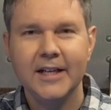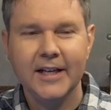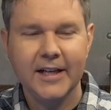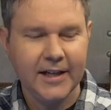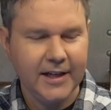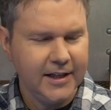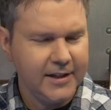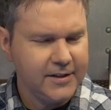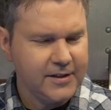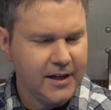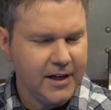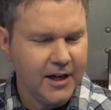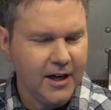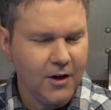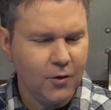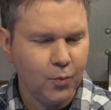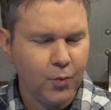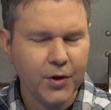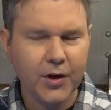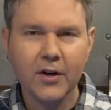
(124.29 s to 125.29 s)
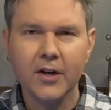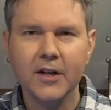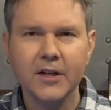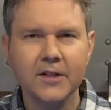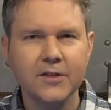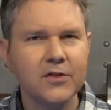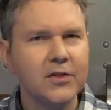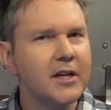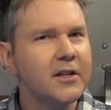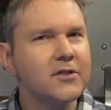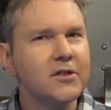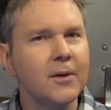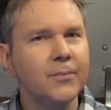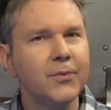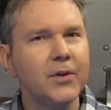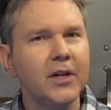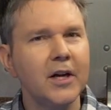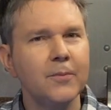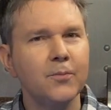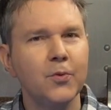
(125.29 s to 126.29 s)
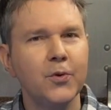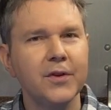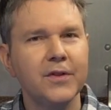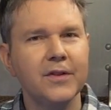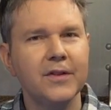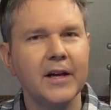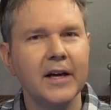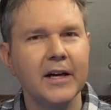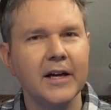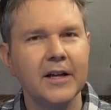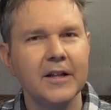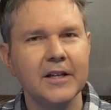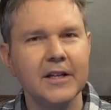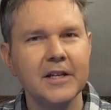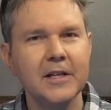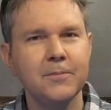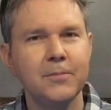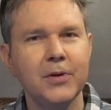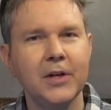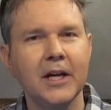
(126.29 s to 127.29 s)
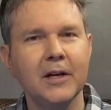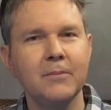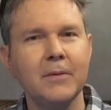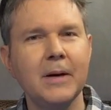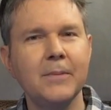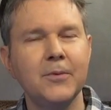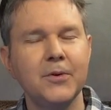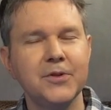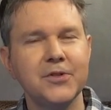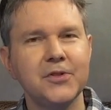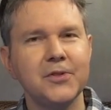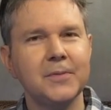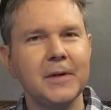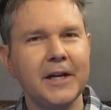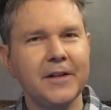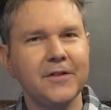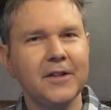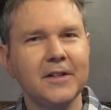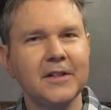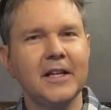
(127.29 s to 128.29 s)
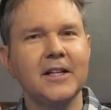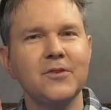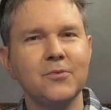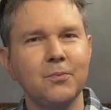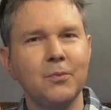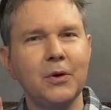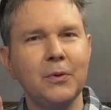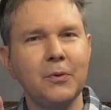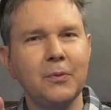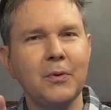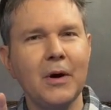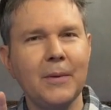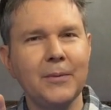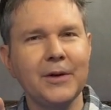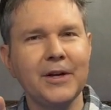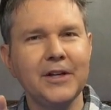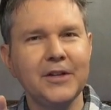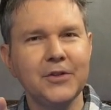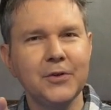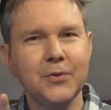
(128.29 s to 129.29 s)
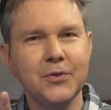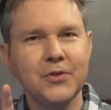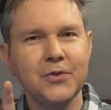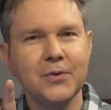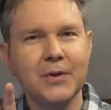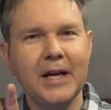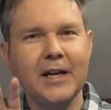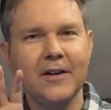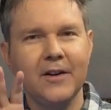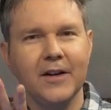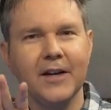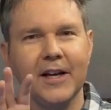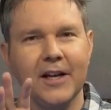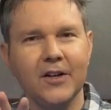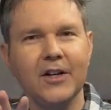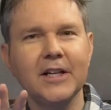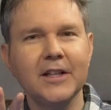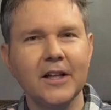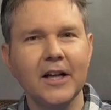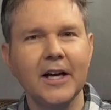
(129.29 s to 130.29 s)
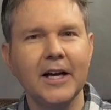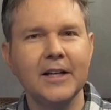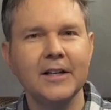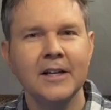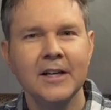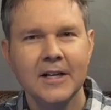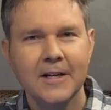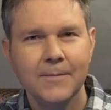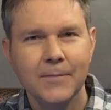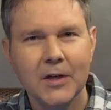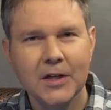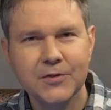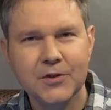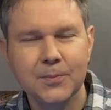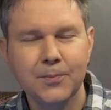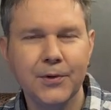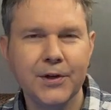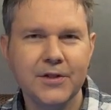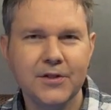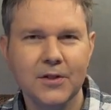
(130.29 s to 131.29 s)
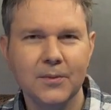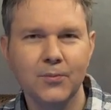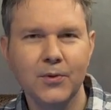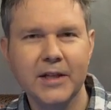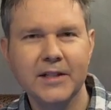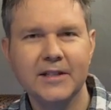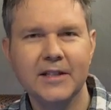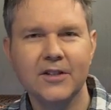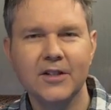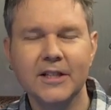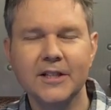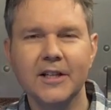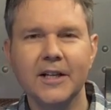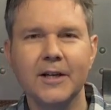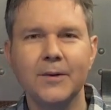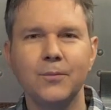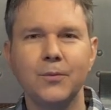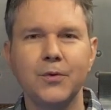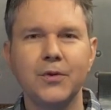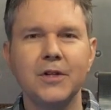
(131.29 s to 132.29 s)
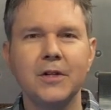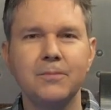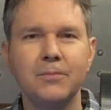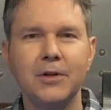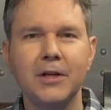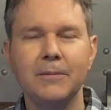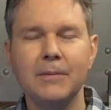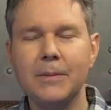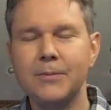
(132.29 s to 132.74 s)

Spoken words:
and we are going to set something up with the EPN members. I think that's what we're probably going to do, is to get online to play some Red Dead Online with EPN